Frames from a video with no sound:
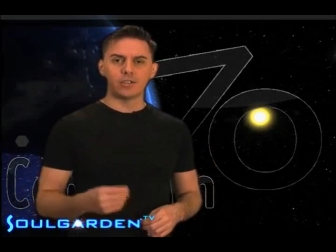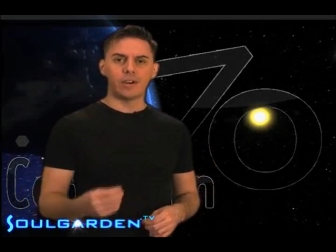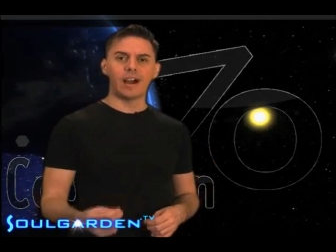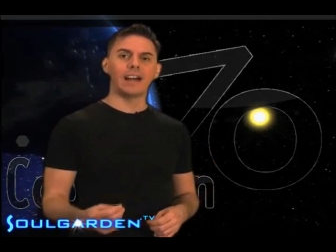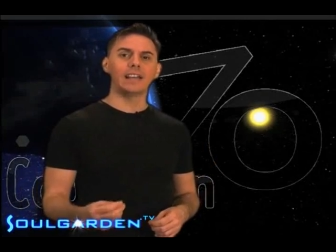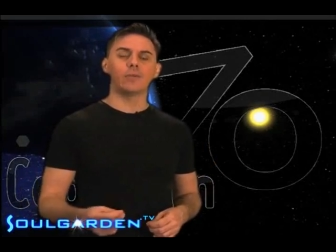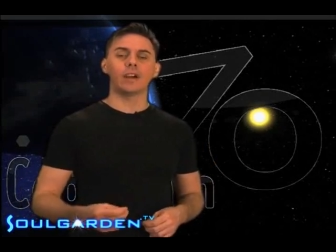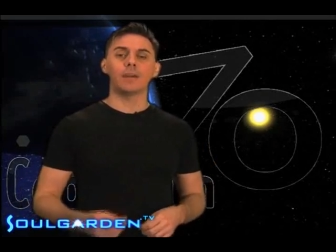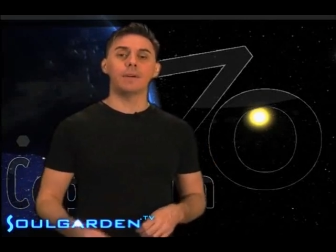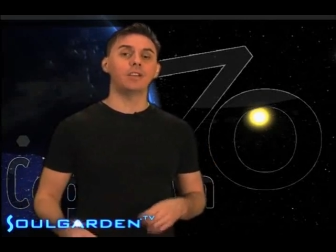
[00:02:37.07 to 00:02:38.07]
So I highly
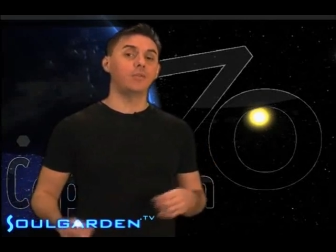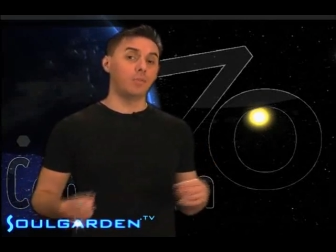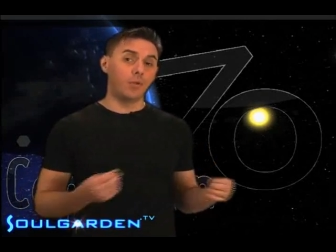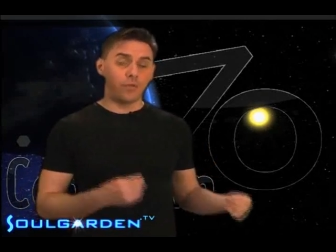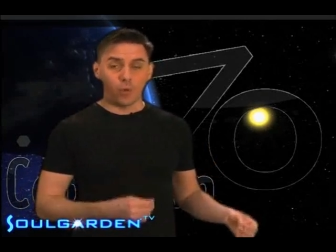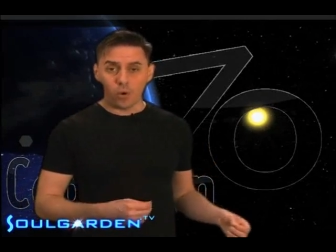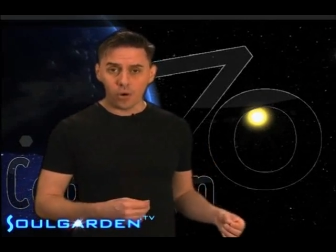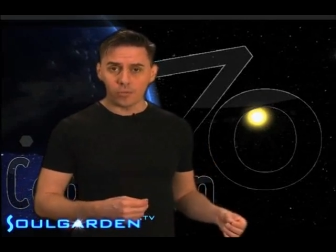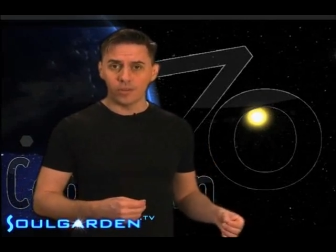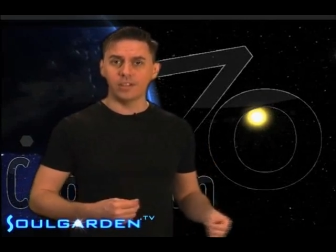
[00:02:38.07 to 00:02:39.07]
recommend you move
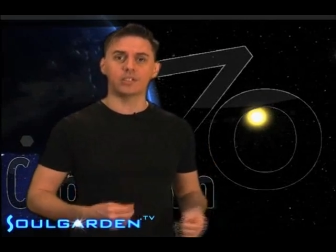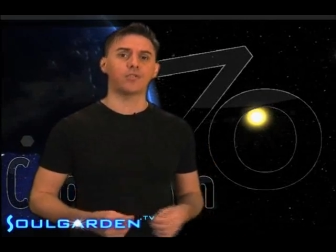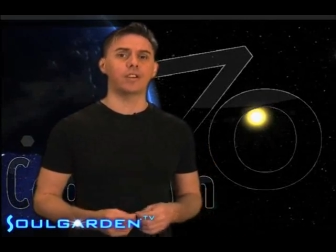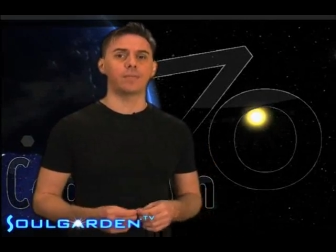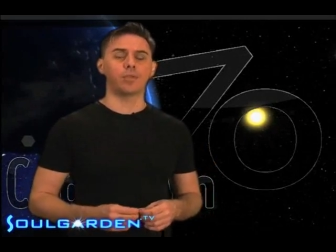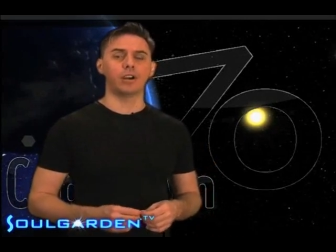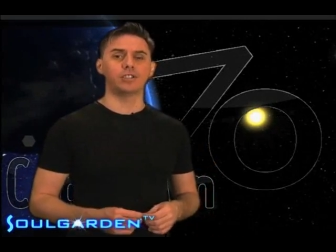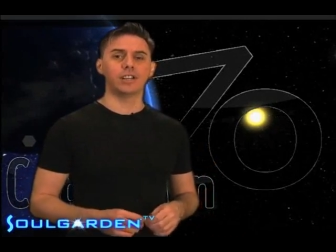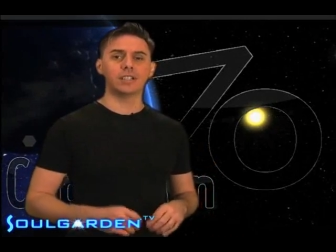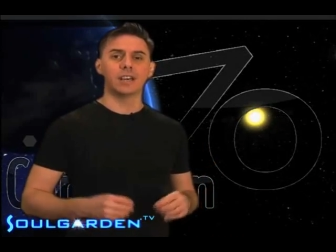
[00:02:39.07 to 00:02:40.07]
forward with these creative
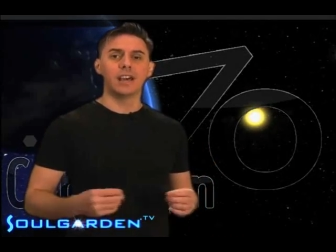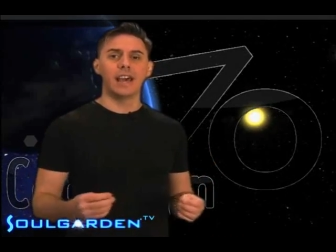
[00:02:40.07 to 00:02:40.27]
projects.